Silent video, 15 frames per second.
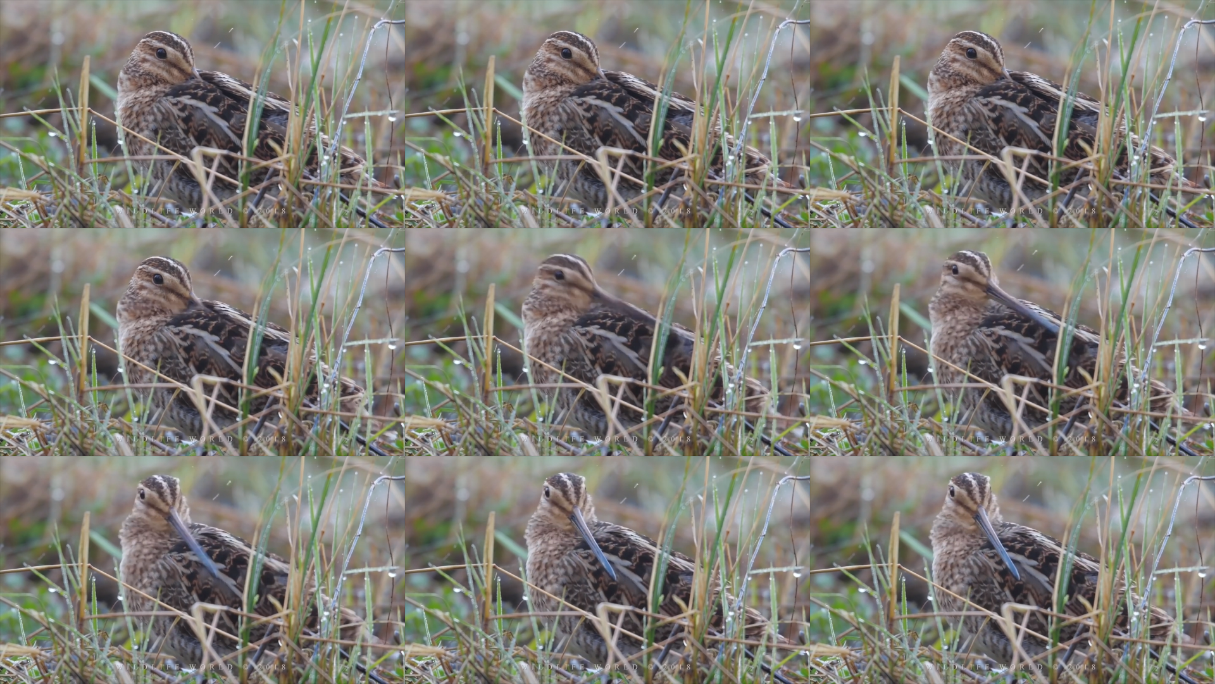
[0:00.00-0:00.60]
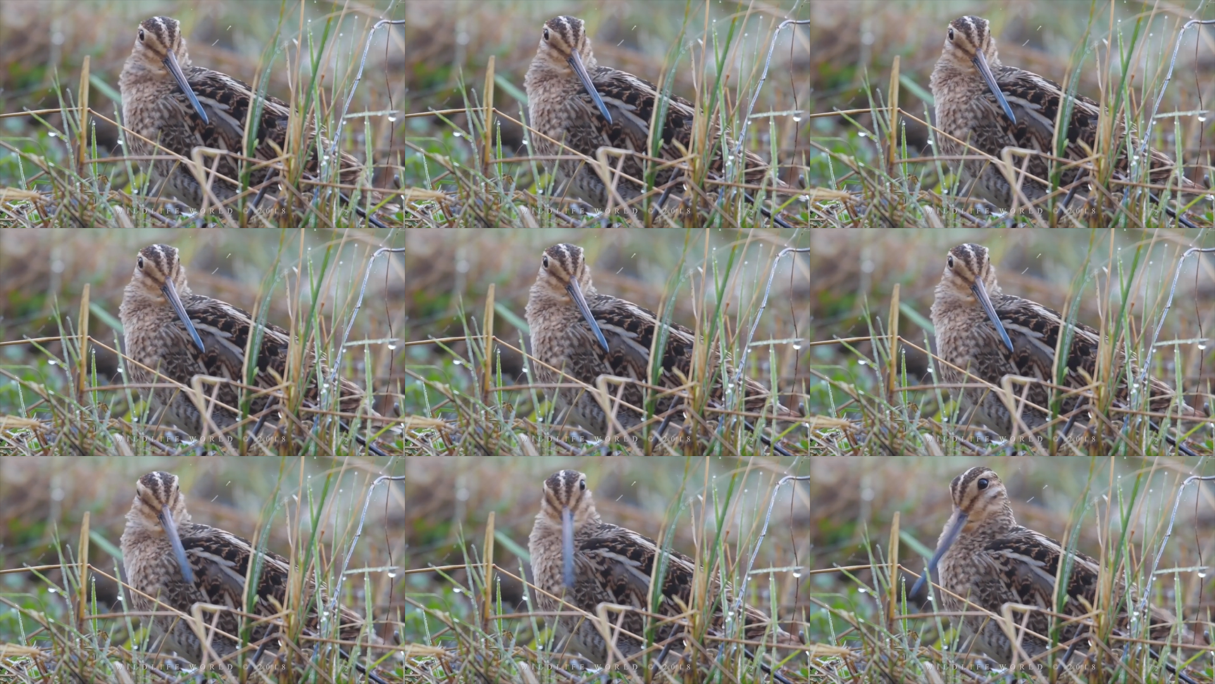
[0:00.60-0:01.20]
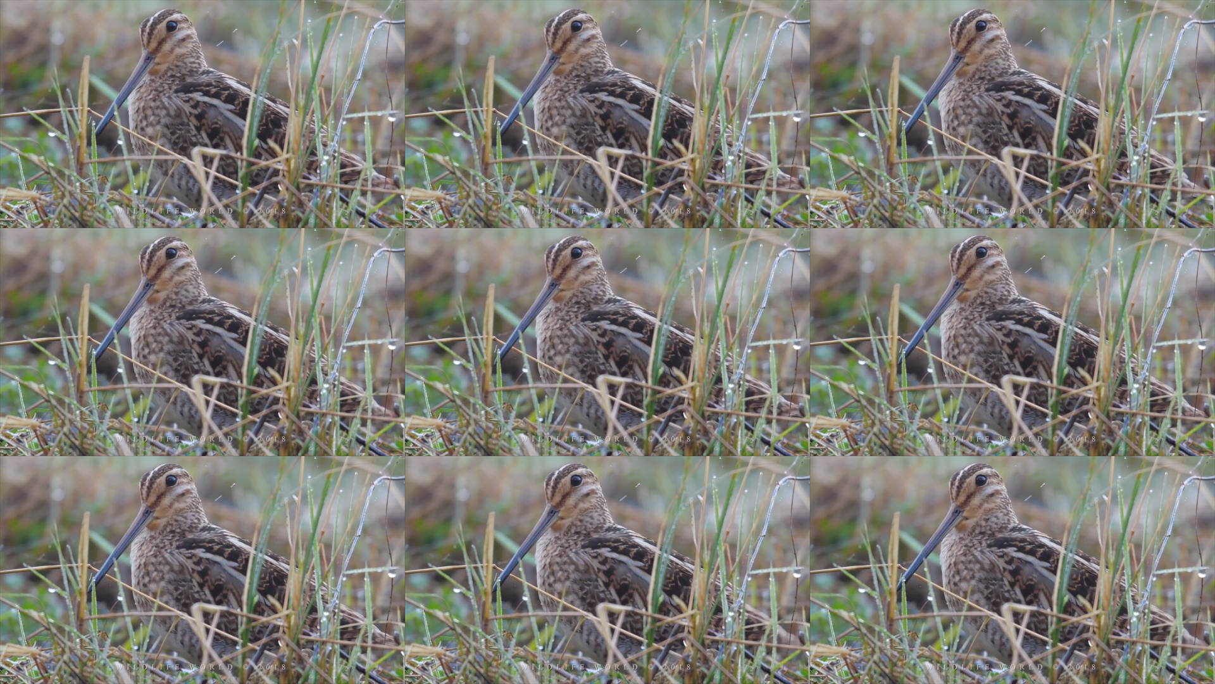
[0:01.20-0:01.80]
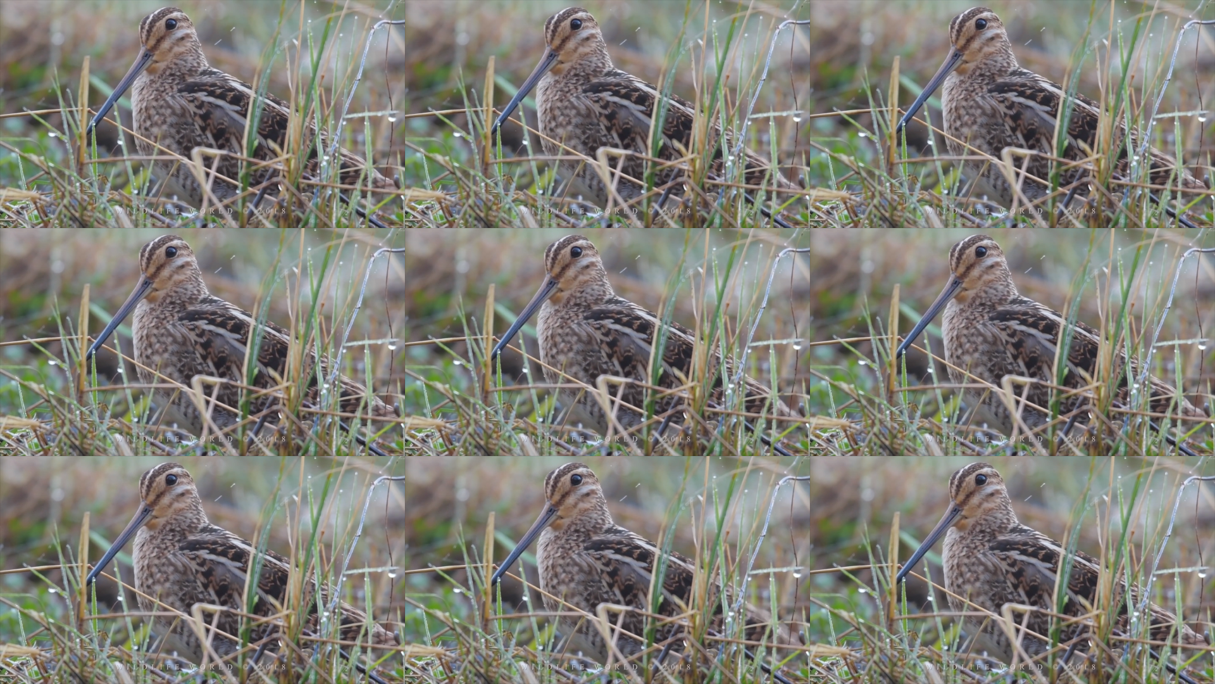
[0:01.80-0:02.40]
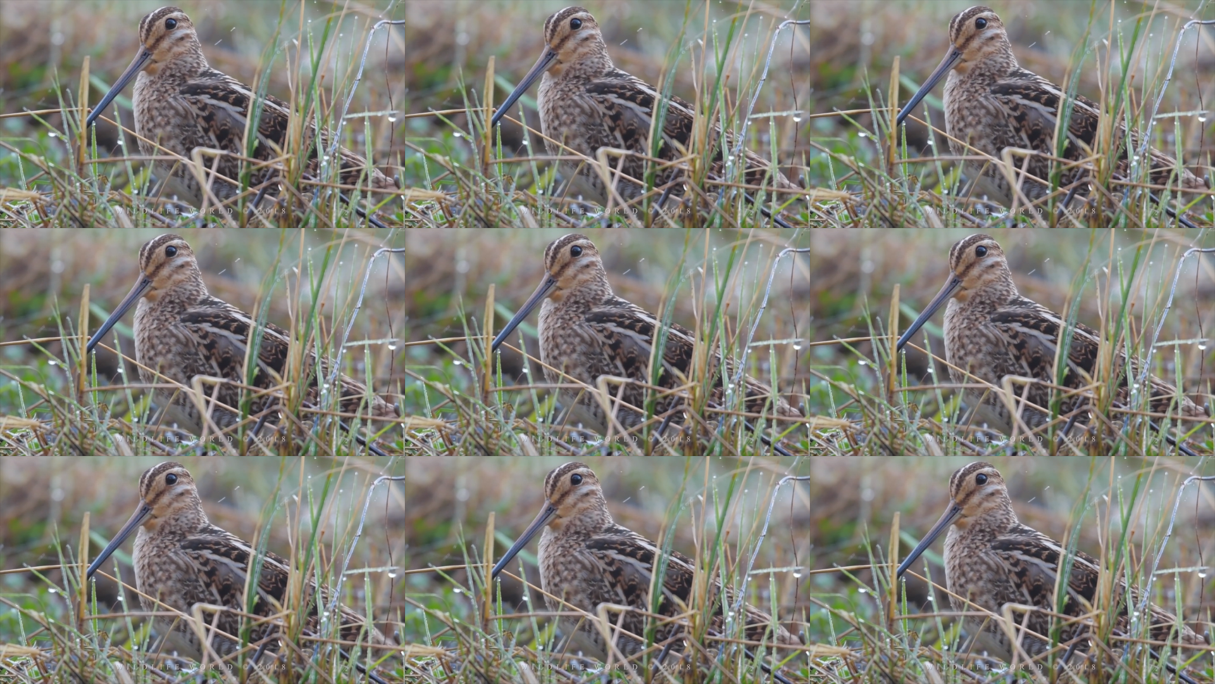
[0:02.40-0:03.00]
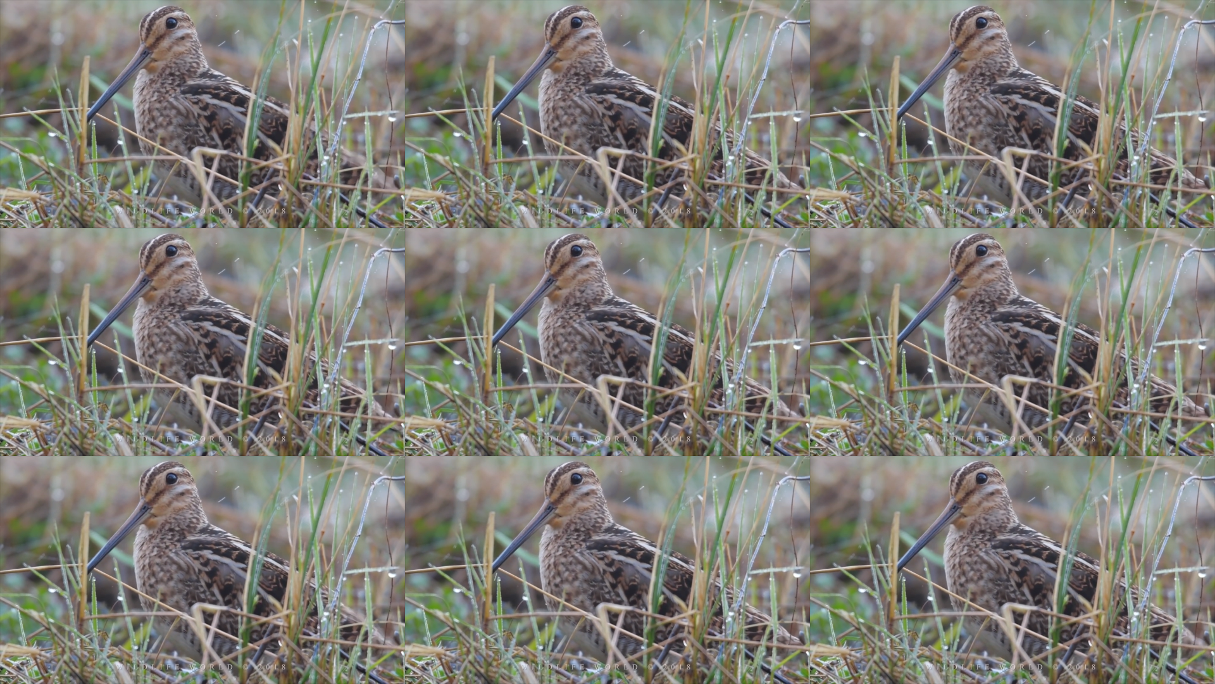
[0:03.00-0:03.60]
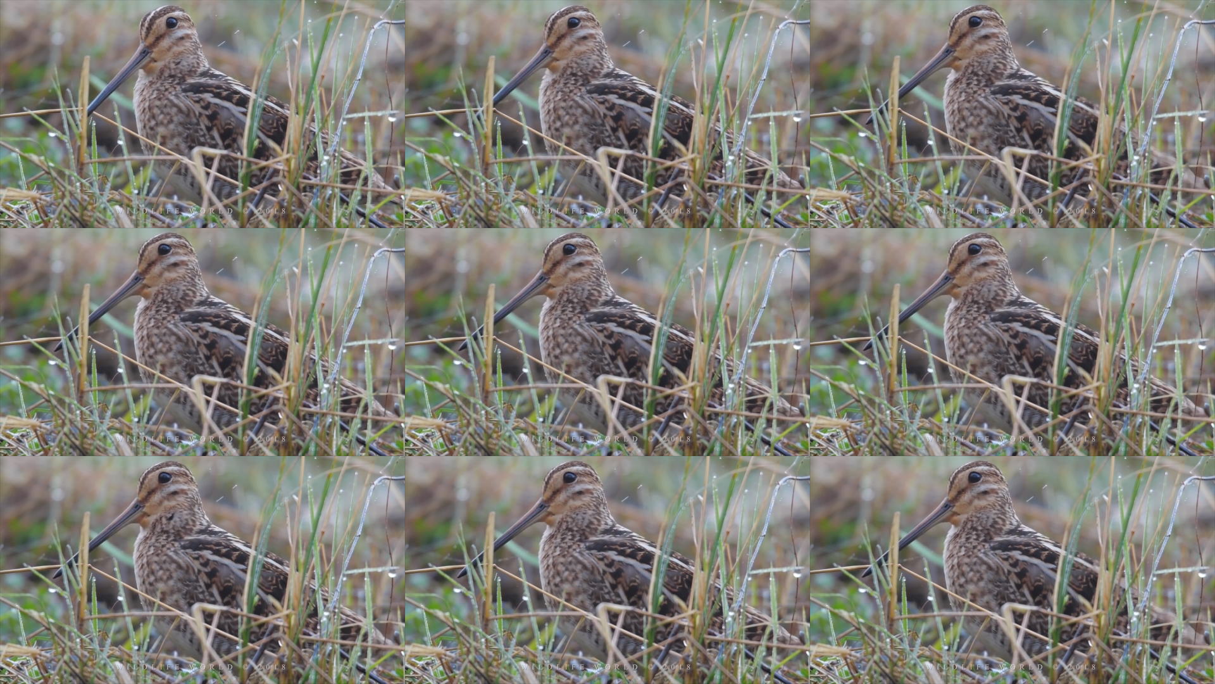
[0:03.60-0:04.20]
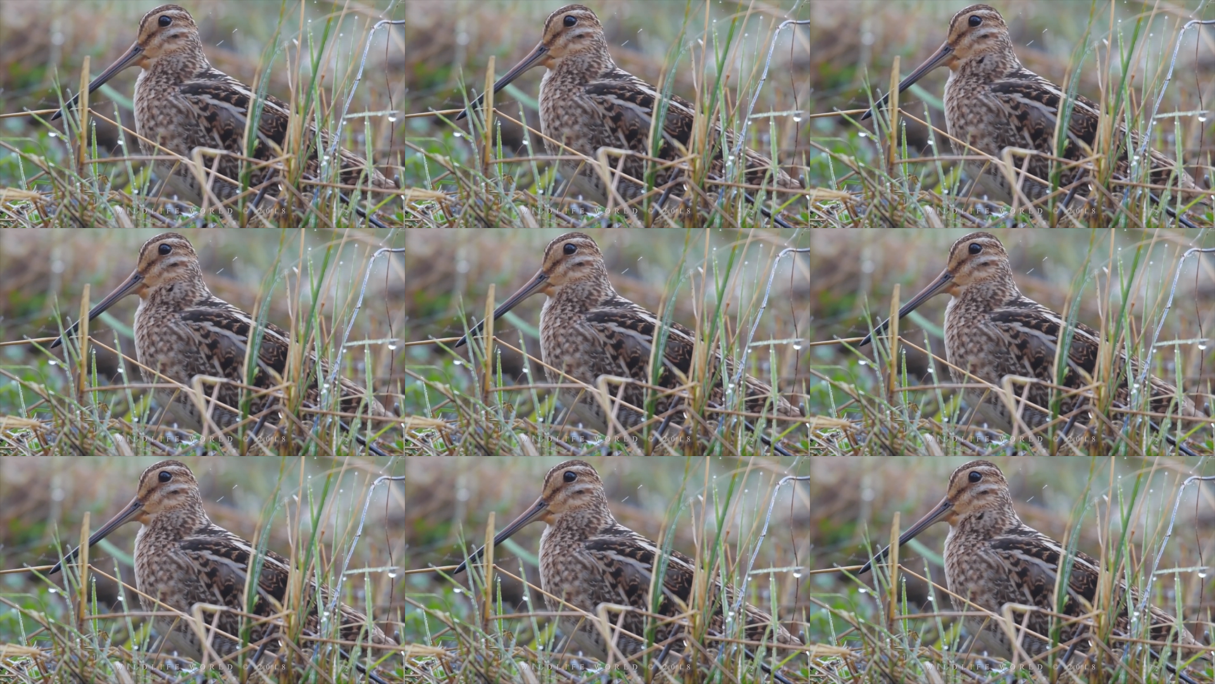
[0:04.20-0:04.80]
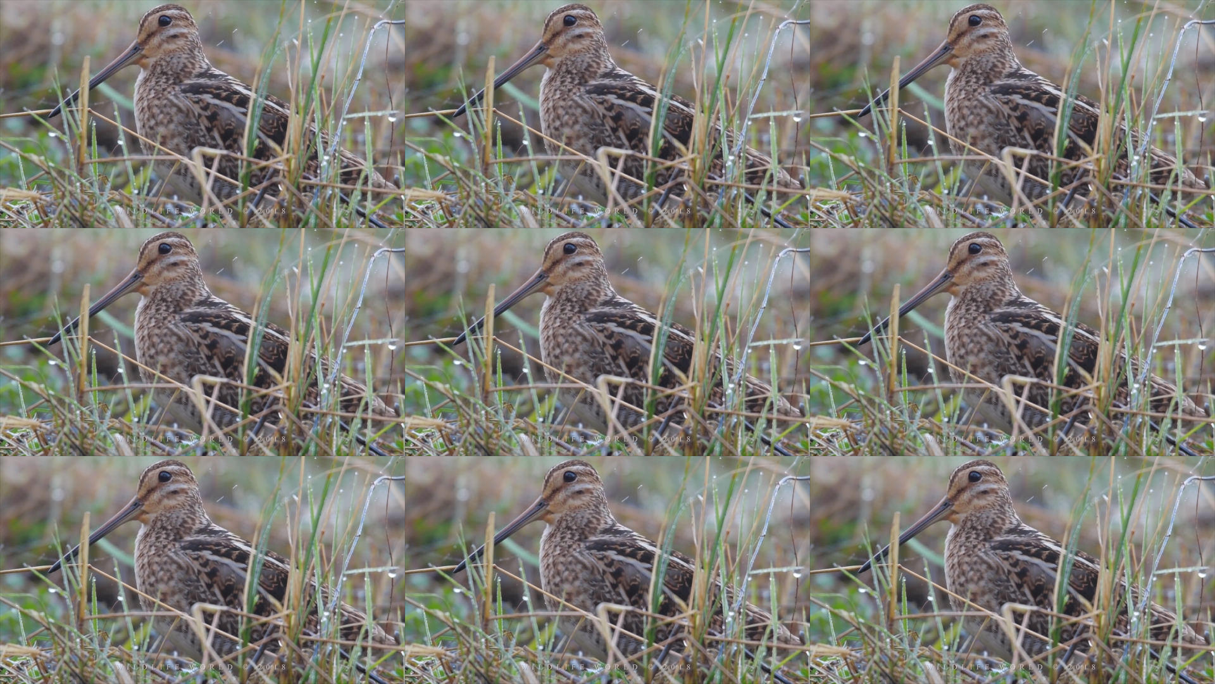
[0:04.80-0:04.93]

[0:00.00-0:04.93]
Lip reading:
[unreadable: no face in view]